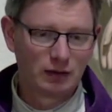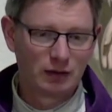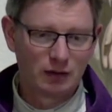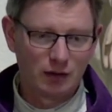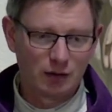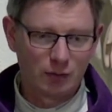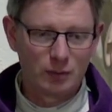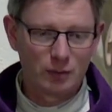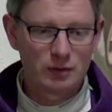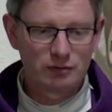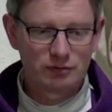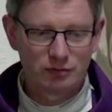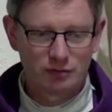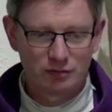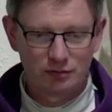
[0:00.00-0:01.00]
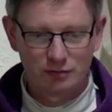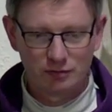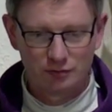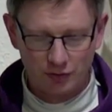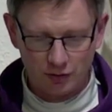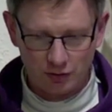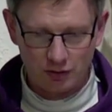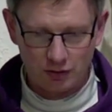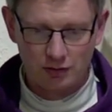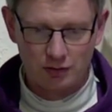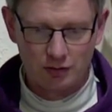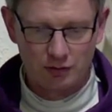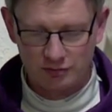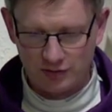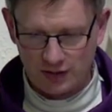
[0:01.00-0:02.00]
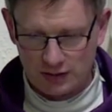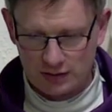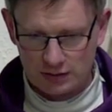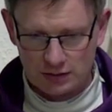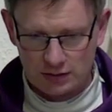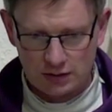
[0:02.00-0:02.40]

or when we've fallen or failed,